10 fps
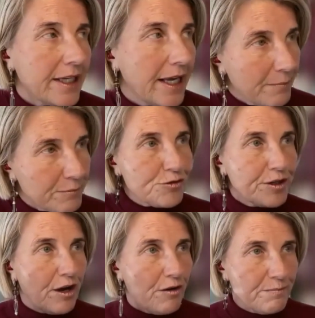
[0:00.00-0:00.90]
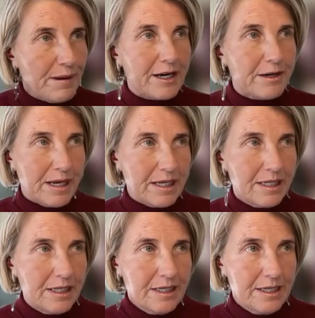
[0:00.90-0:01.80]
capturing of Marama
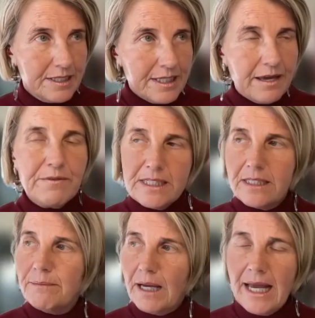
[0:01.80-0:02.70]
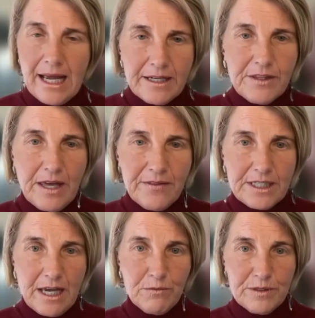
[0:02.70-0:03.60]
Davidson by Hannah the other
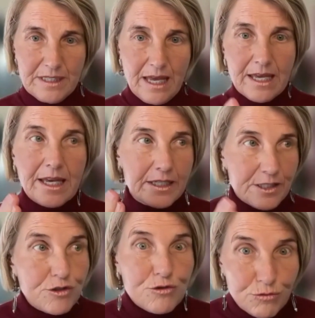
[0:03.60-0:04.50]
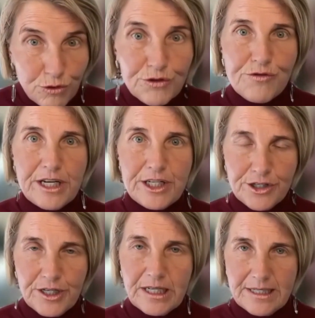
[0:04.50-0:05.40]
day was extraordinary
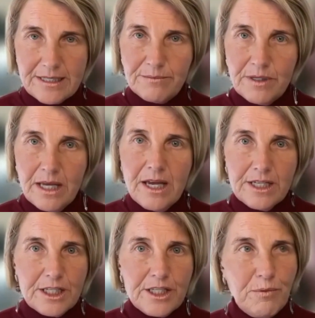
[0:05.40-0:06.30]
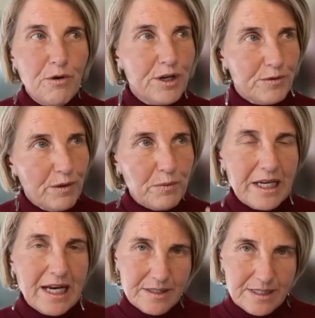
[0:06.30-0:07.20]
journalism, to the point where we
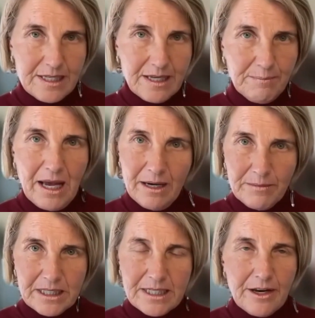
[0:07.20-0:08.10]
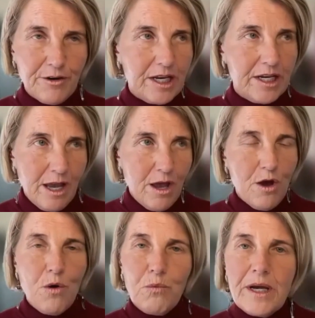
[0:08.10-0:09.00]
now see a parliamentarian.
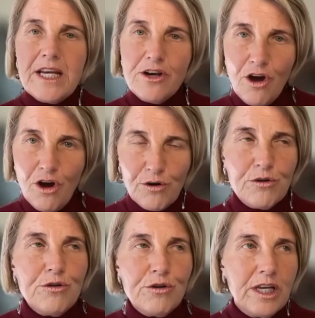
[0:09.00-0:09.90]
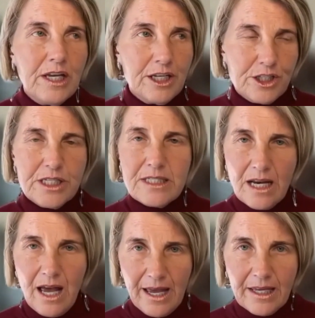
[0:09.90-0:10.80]
We know she's
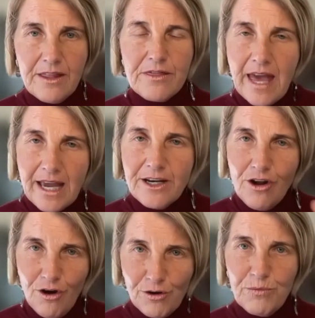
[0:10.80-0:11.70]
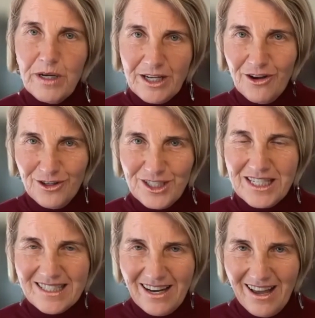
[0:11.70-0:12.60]
lying. They know we know
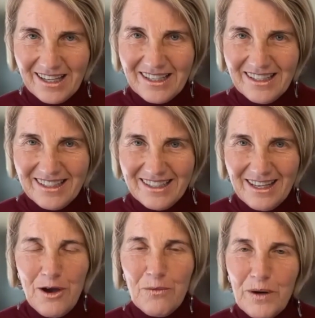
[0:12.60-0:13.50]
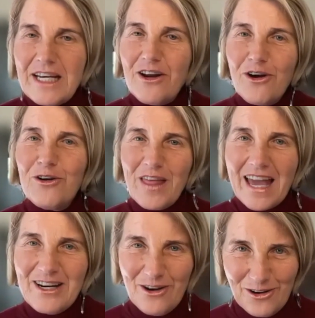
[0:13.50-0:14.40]
she's lying. We know they
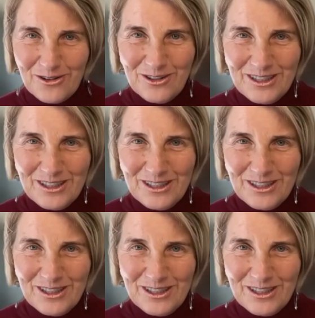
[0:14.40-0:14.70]
know